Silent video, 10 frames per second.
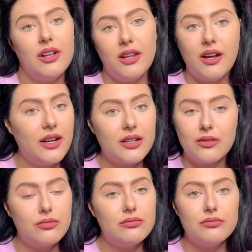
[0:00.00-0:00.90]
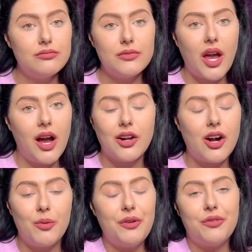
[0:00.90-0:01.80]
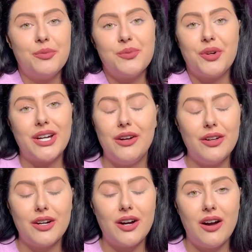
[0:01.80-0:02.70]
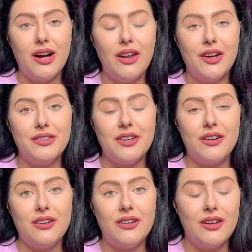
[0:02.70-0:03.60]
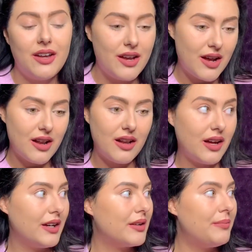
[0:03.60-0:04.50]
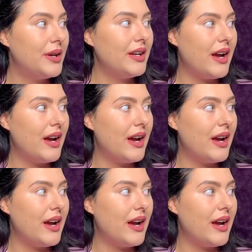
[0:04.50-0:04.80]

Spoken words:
like, I can't wait for them to bring out like a highlighter. Like, but